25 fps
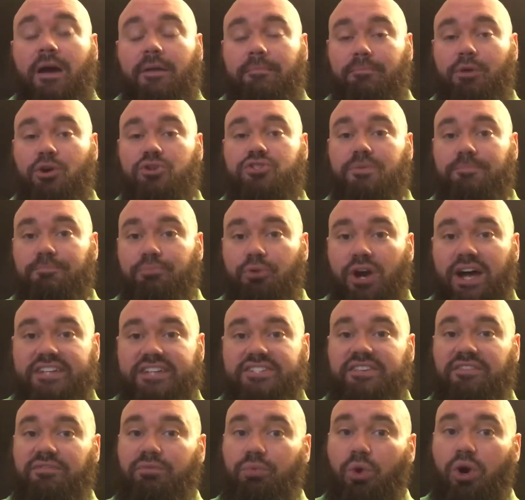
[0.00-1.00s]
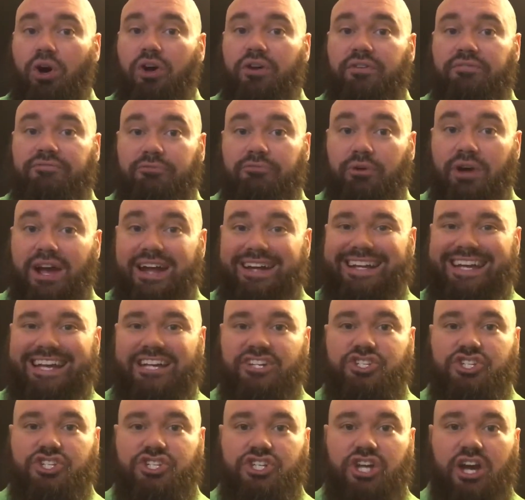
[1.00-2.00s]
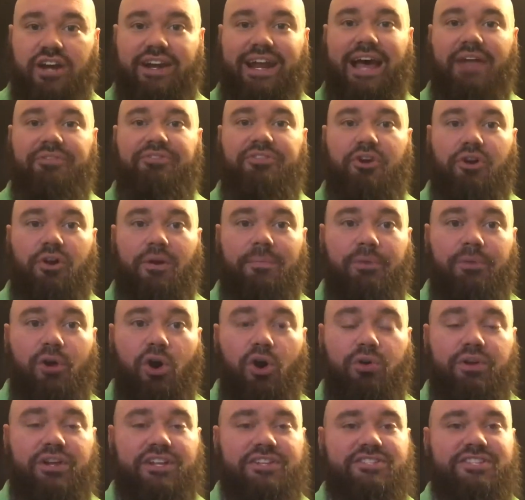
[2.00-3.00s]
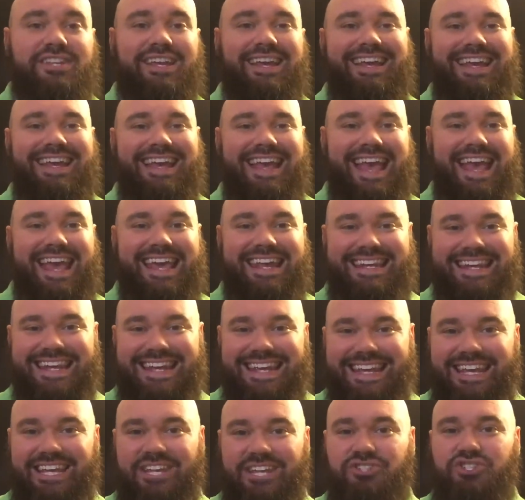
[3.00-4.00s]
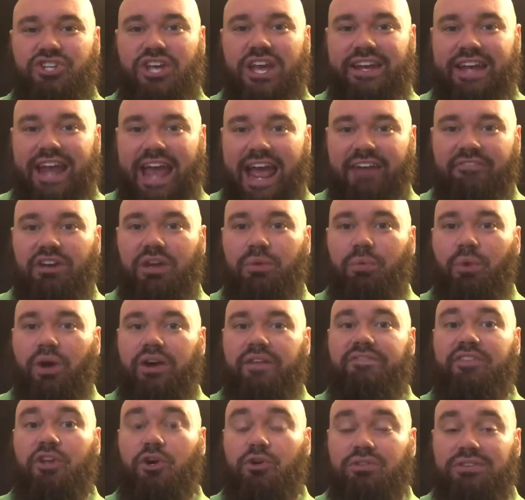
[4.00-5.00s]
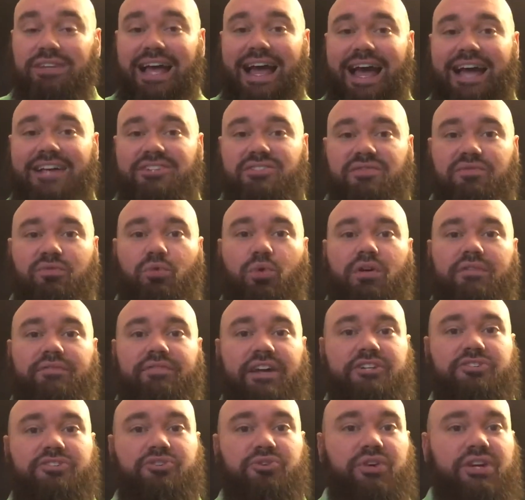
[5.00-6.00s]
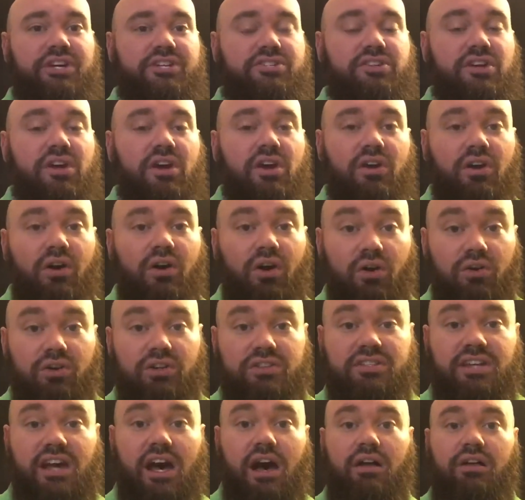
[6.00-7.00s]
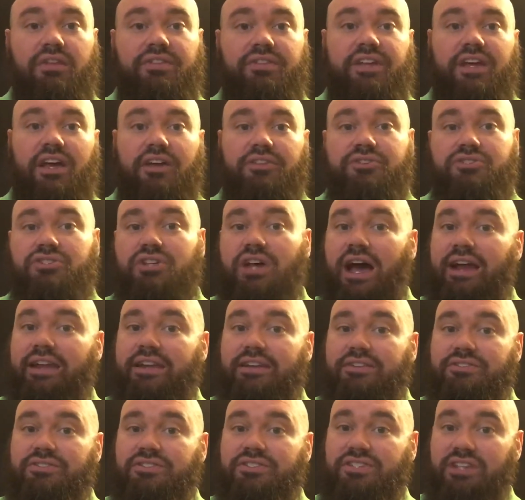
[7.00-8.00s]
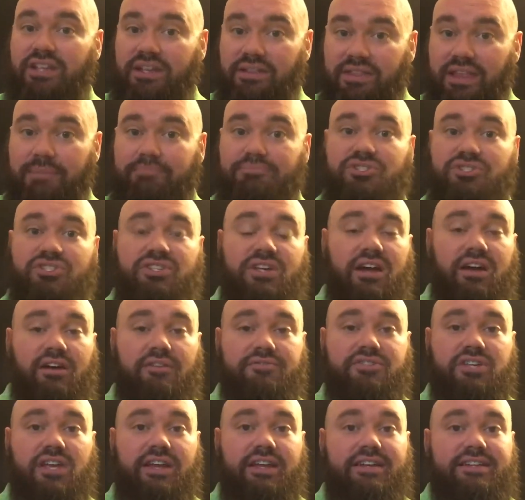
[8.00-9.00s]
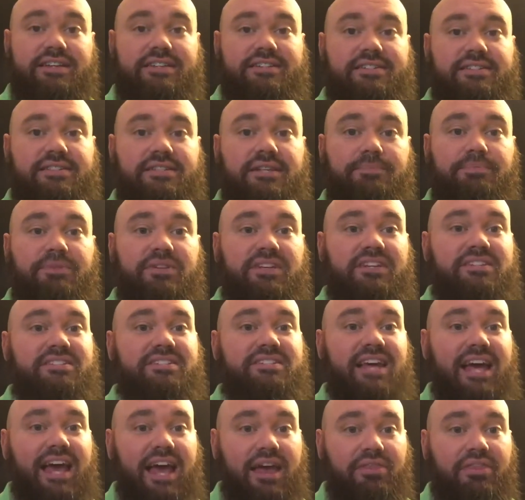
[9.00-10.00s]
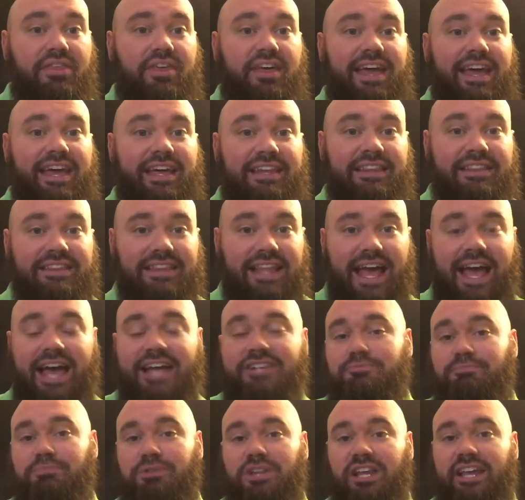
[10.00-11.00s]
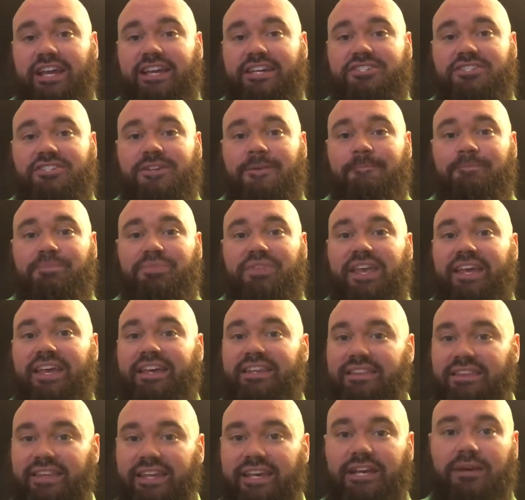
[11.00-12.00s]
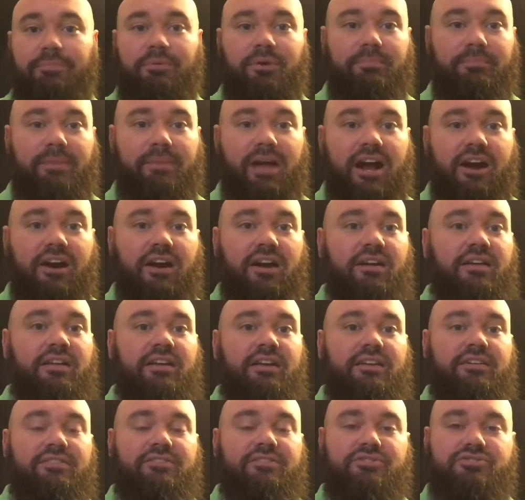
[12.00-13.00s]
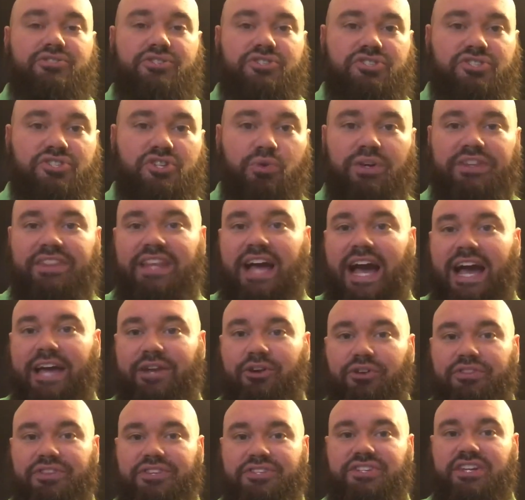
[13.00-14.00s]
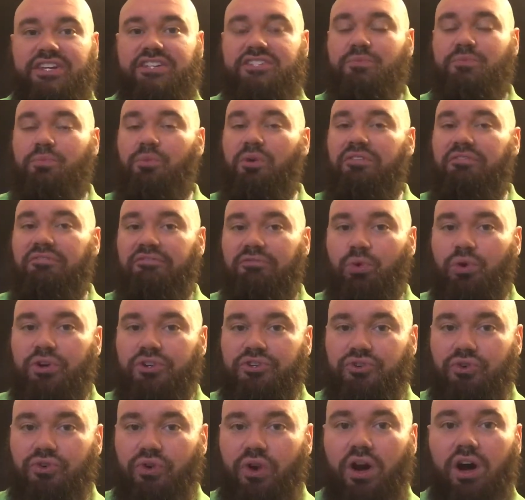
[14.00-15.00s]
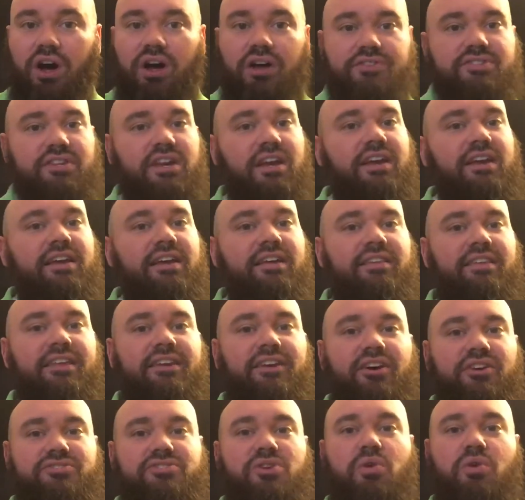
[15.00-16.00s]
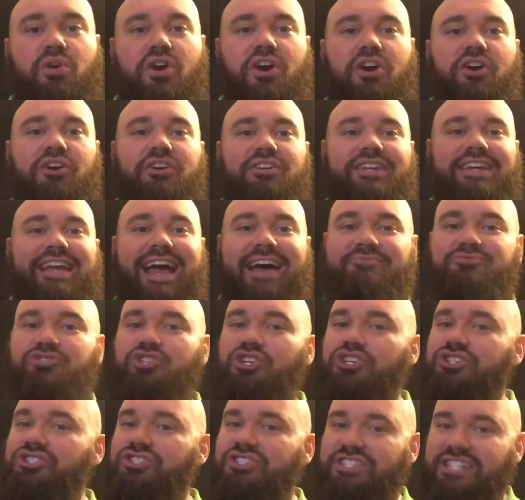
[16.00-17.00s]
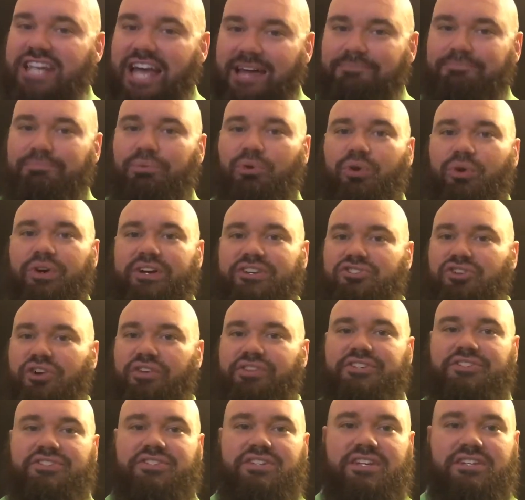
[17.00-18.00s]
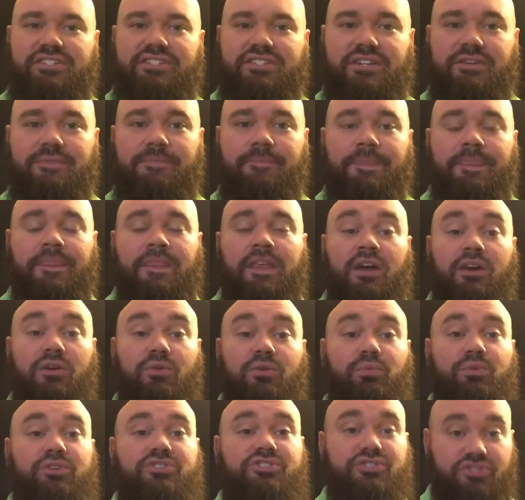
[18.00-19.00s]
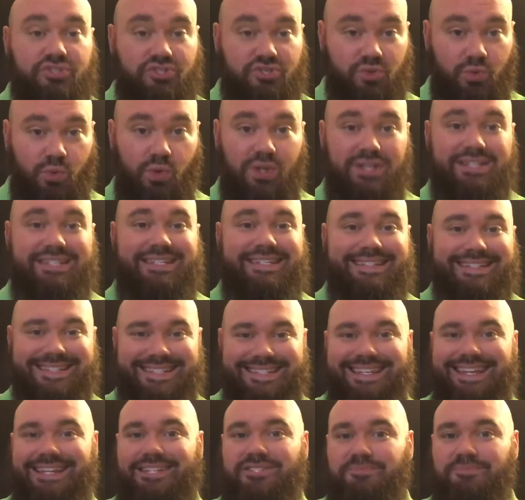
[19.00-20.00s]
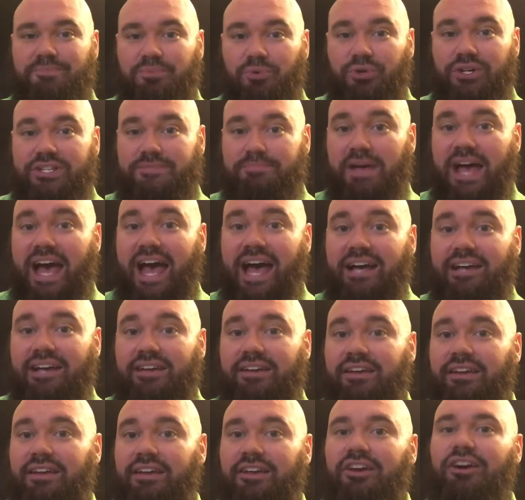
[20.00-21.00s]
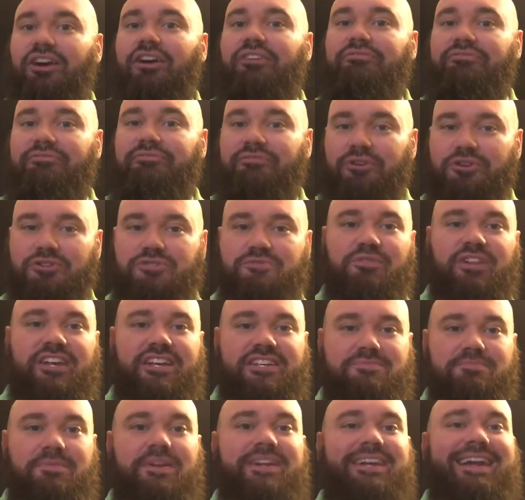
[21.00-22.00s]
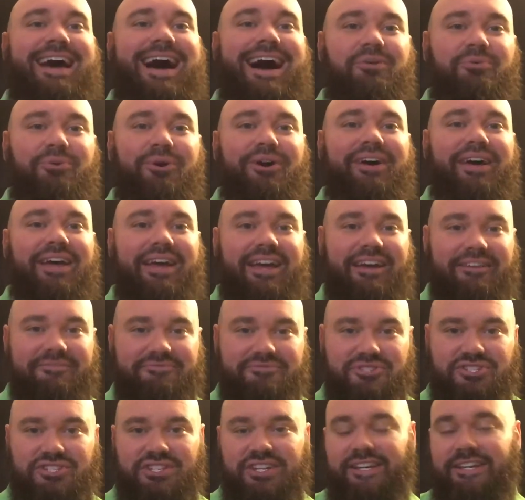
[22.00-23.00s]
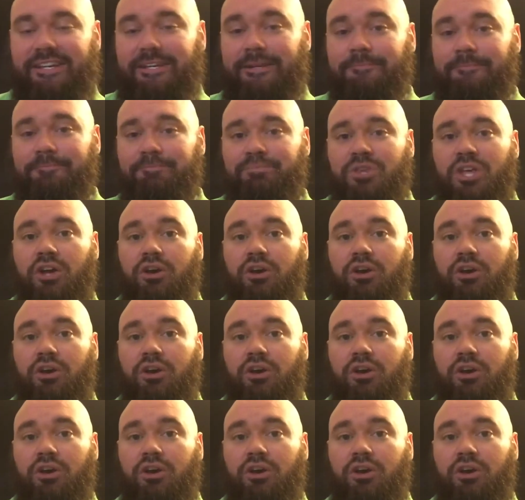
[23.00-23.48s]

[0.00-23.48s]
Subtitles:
Most impressive, Walter Ferretti has shut out their opponents in each and every one of their last 4 victories. Ocotal, on the other side, has seen themselves slip into 10th and last place in Liga Primera. They're just 2-9 on the season with 4 draws. They also currently have just 10 points on the season, which is 26 points back of first place Managua FC.